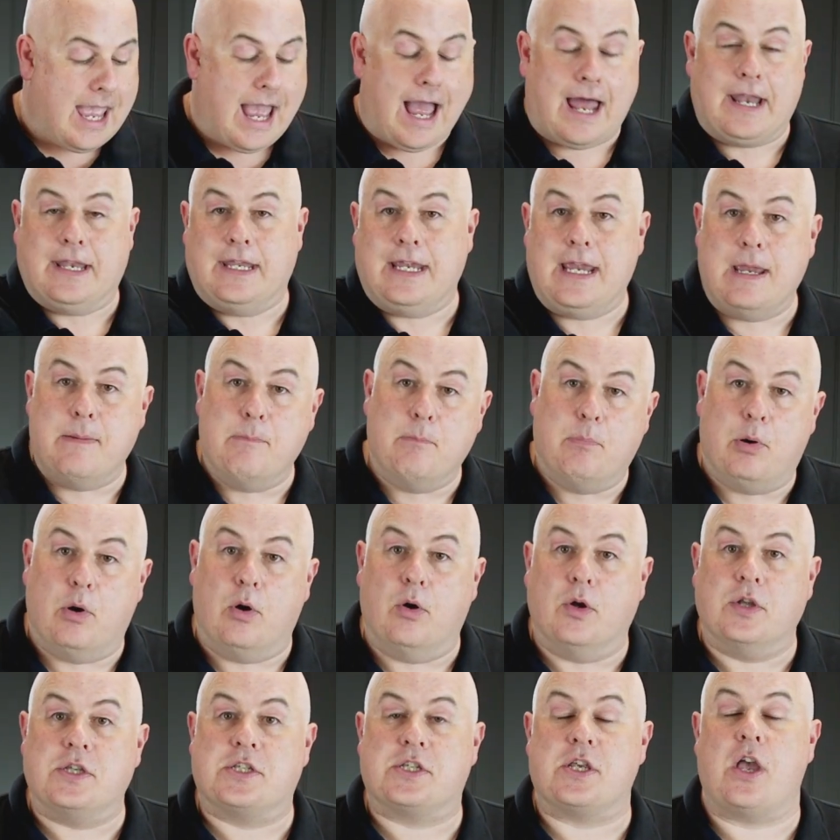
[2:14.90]
And the
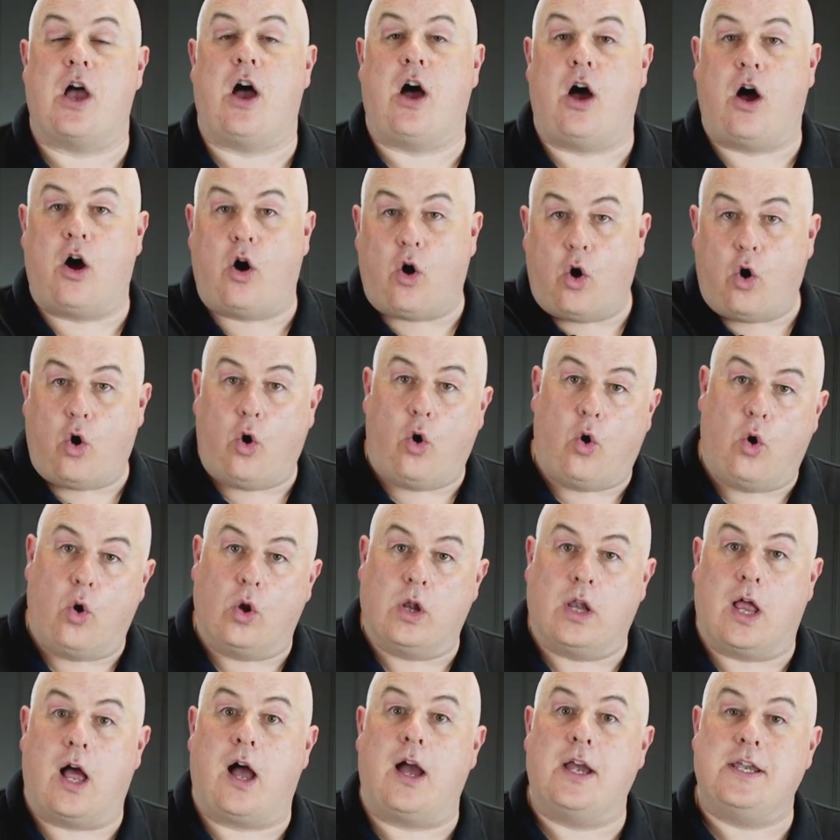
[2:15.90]
inputs are
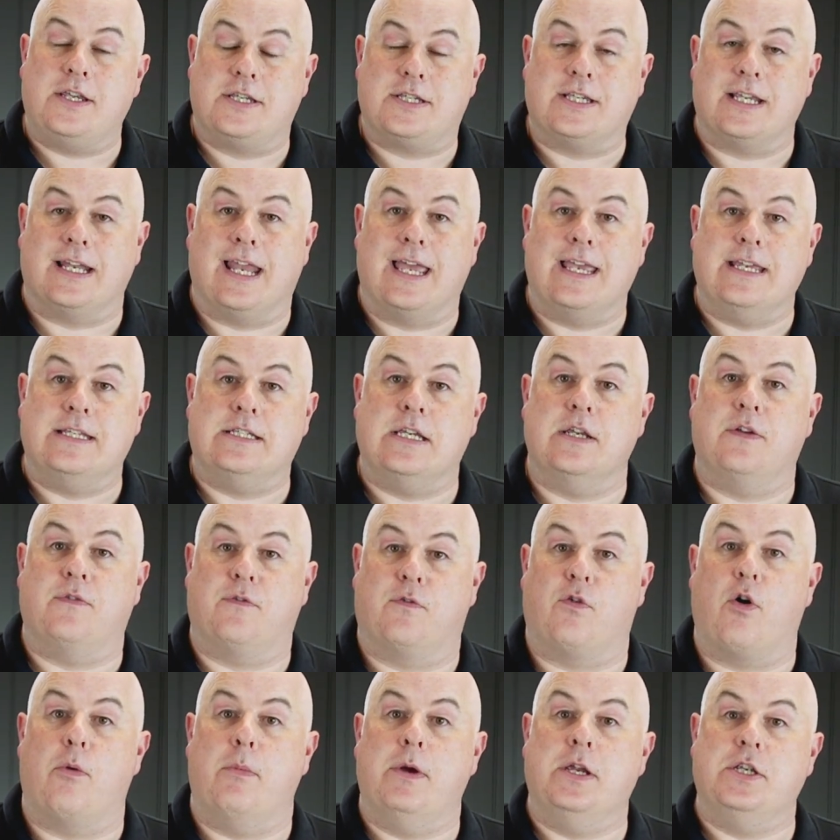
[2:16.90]
all isolated
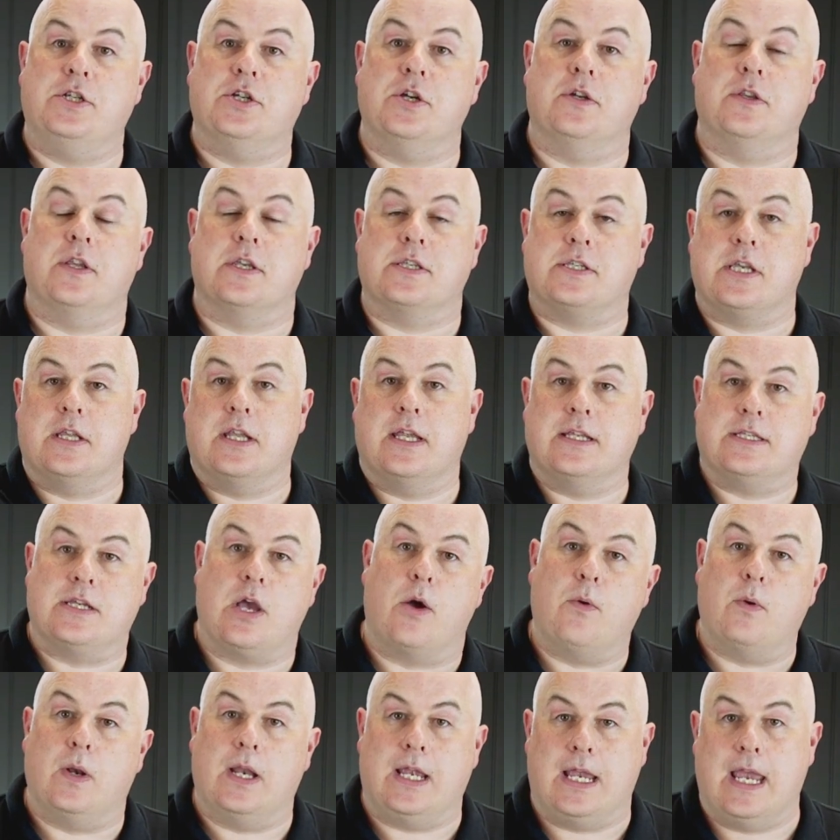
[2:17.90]
from each other, so they're
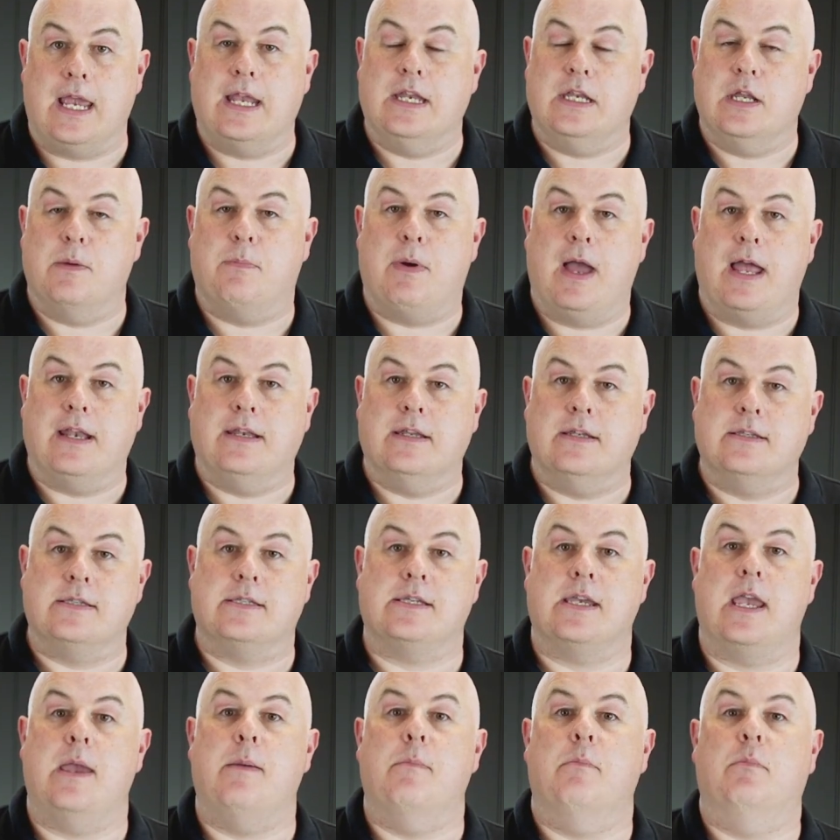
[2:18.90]
totally
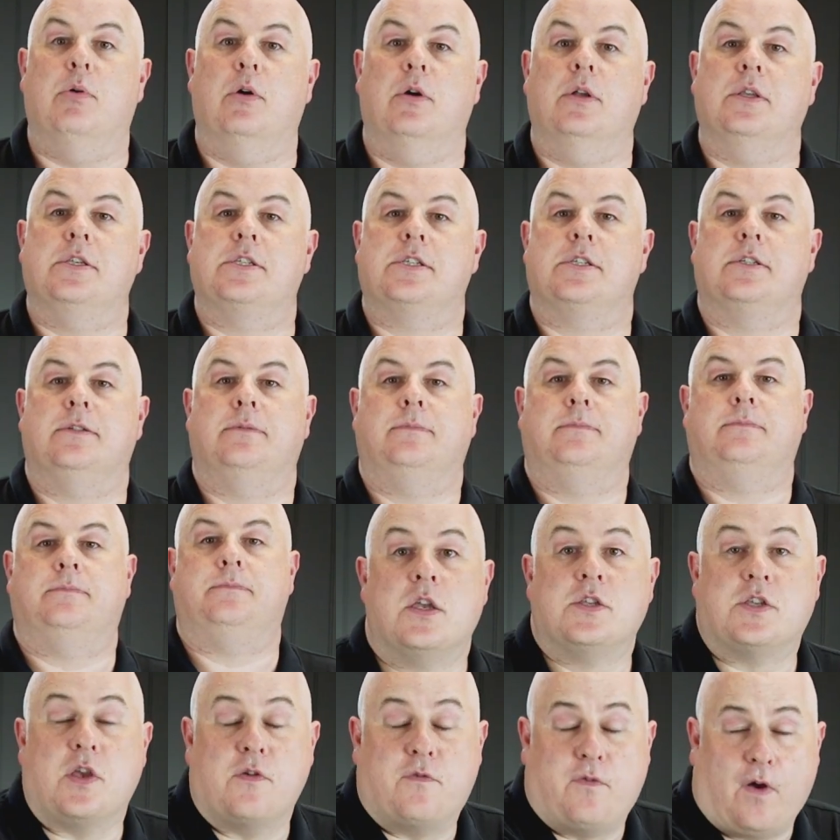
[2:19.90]
independent inputs.
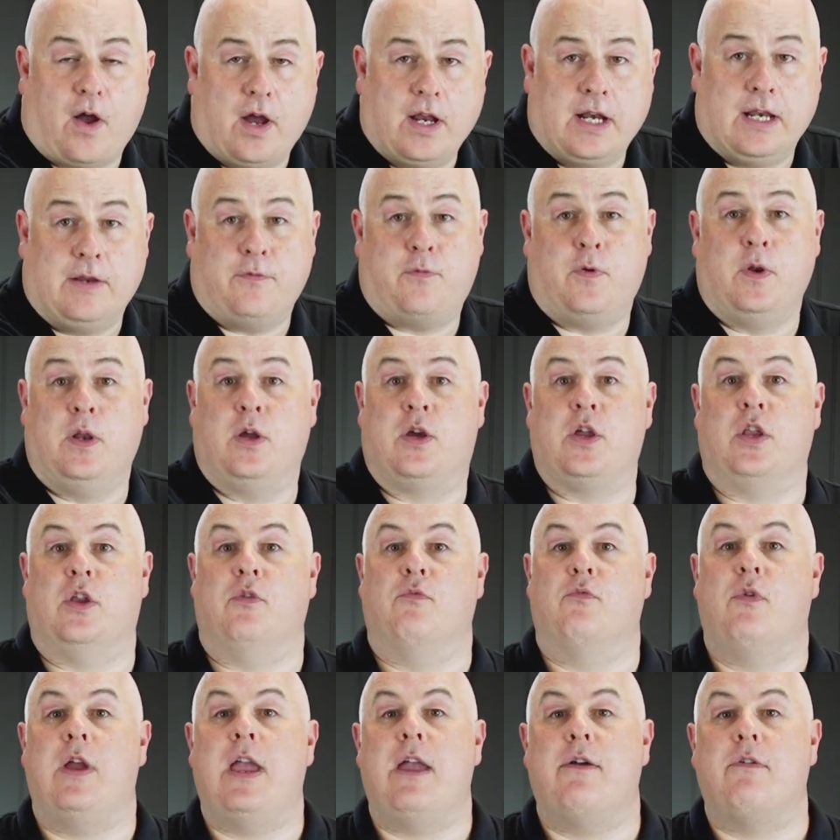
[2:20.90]
So finally, if we look at the
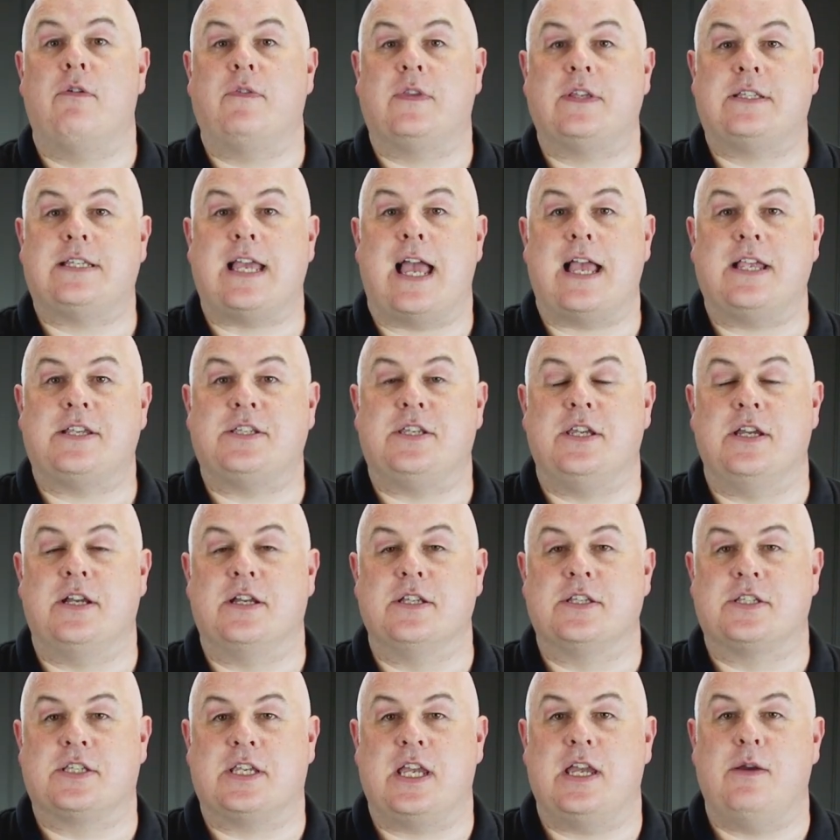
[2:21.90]
rear of the test, you
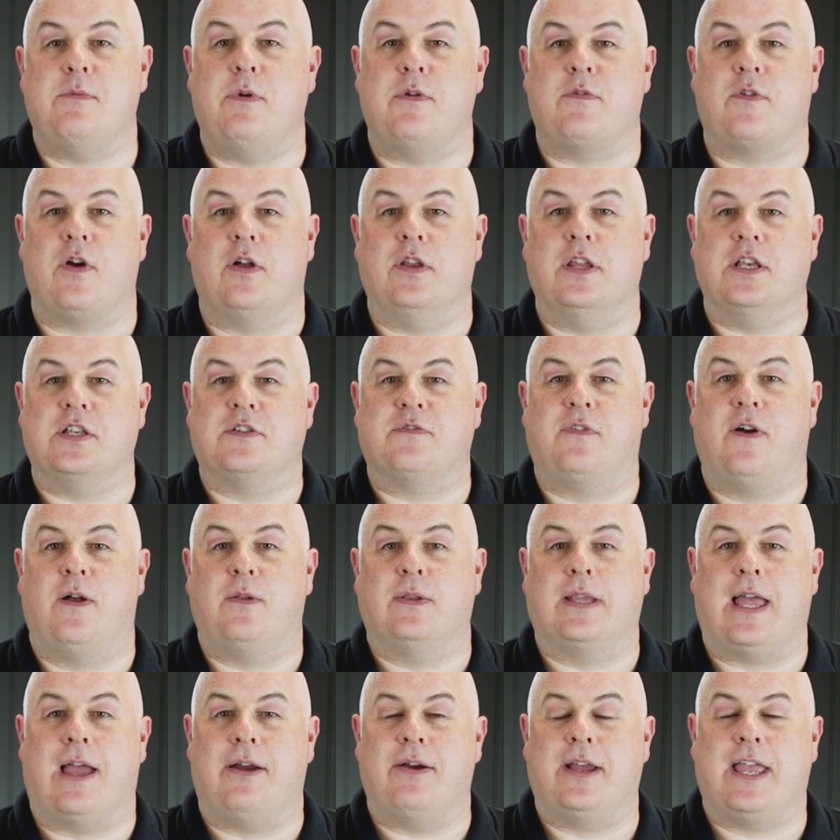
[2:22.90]
can see we've got this
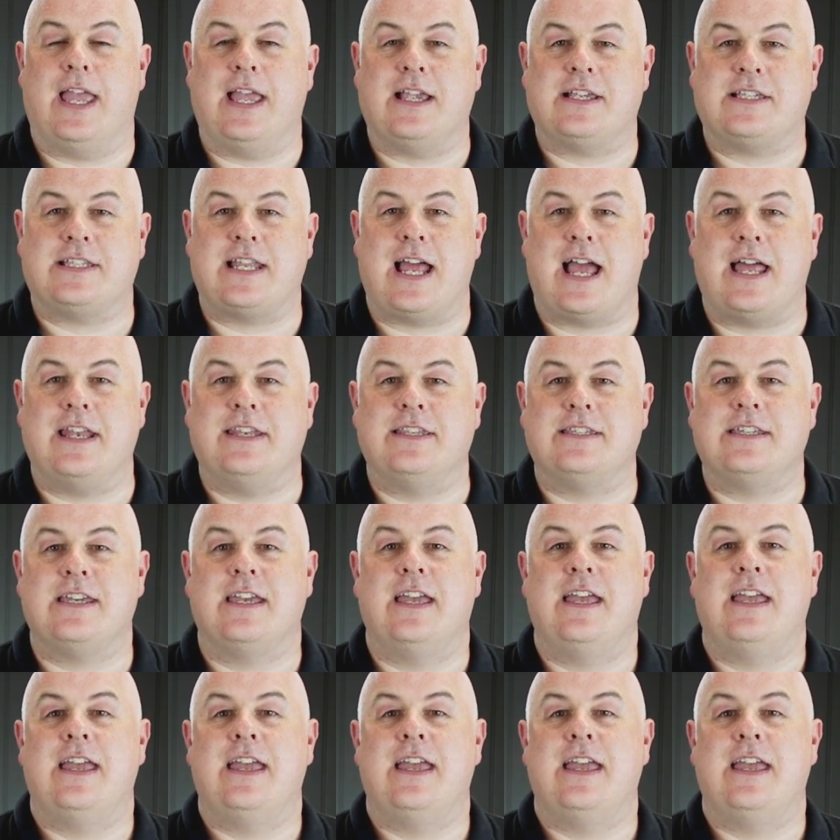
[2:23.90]
fold out kickstand